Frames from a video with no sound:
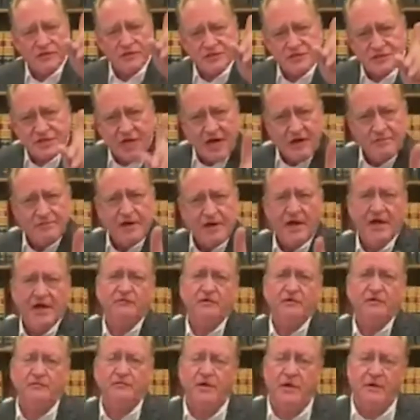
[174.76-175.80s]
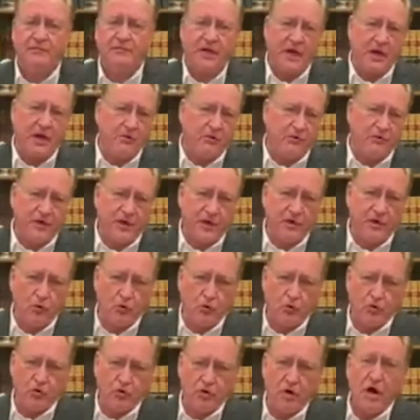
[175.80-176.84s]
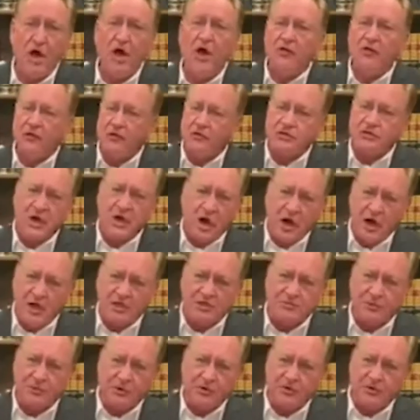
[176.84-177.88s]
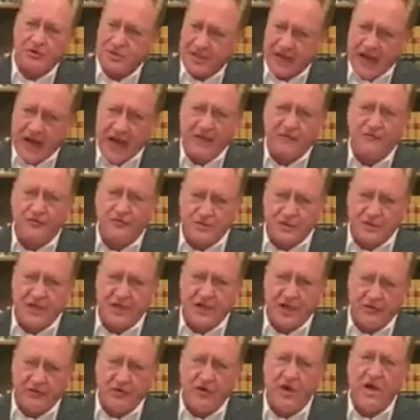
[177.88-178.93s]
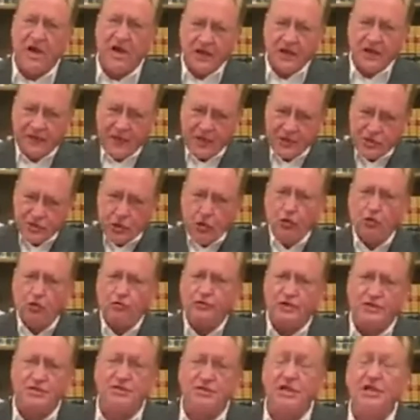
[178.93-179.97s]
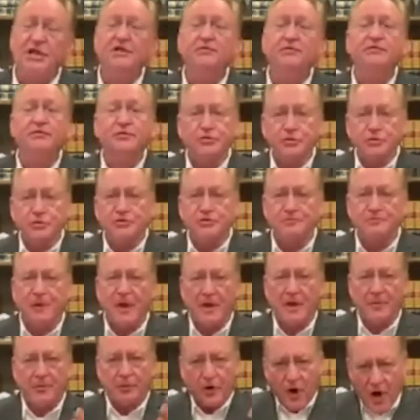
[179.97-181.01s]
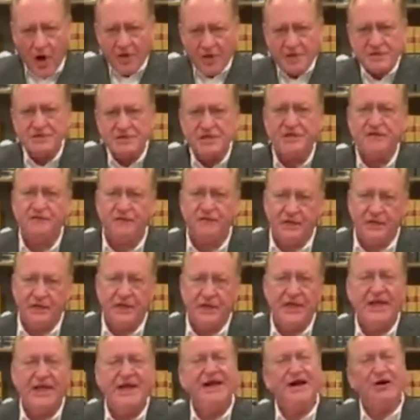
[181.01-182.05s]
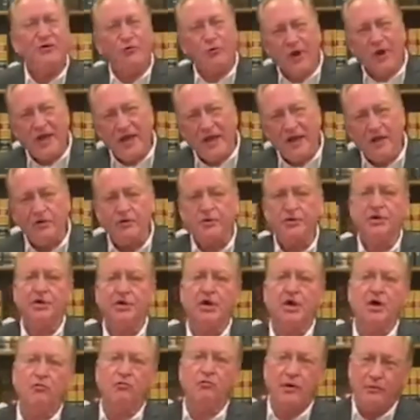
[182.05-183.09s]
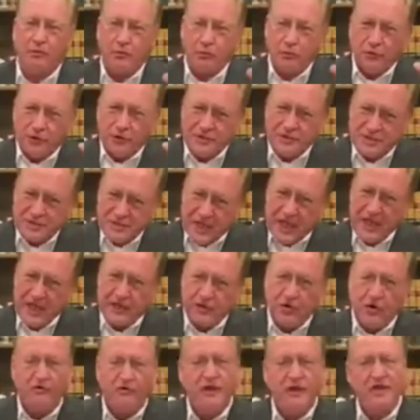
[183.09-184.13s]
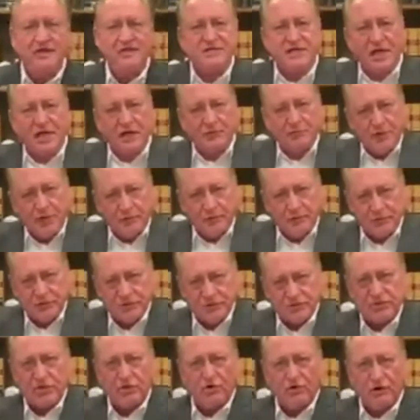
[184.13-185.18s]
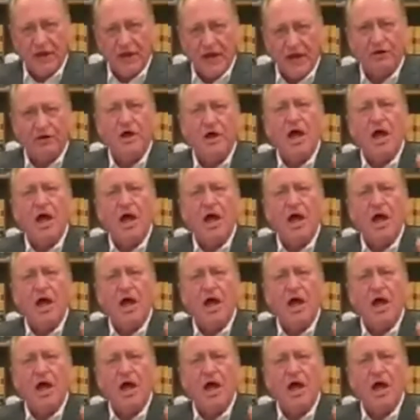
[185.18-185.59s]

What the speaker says: Within the same day of him coming out with that order, those hospitals gathered together and they told us in the newspaper, on TV, well, you know, we were really saying all that to get people to slow